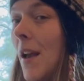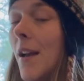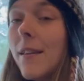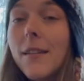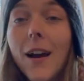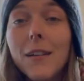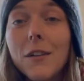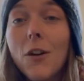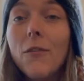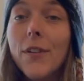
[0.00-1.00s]

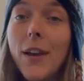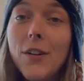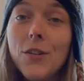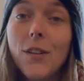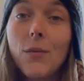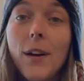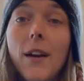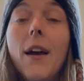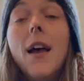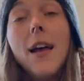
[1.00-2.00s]
Silent conversations where
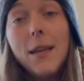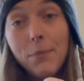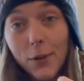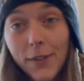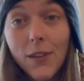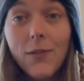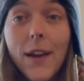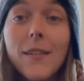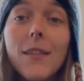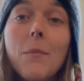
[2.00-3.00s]
he puts his
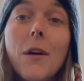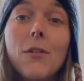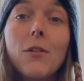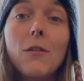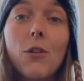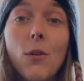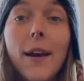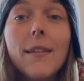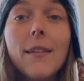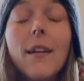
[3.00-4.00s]
face in the muzzle on
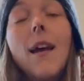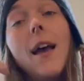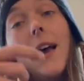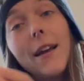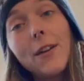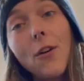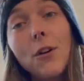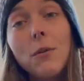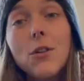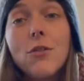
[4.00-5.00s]
request and I go
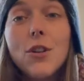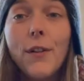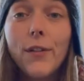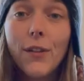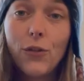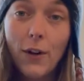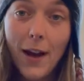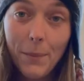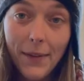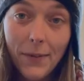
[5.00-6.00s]
to introduce the
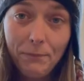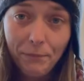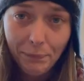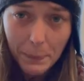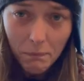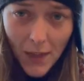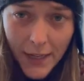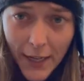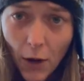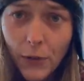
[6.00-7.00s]
straps and
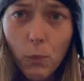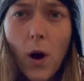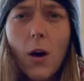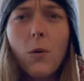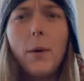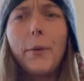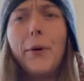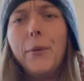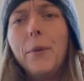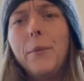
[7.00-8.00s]
he goes,
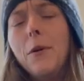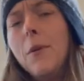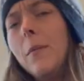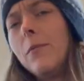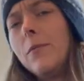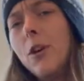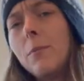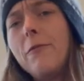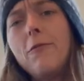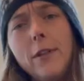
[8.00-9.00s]
whoa, I'm
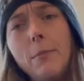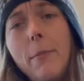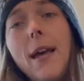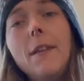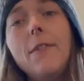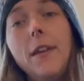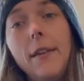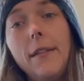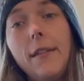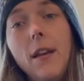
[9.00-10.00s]
not fully prepared for
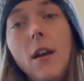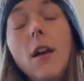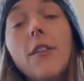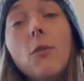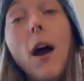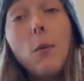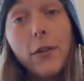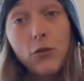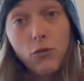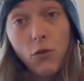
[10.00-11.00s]
this. So I
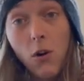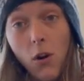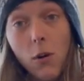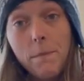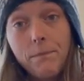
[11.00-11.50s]
withdraw.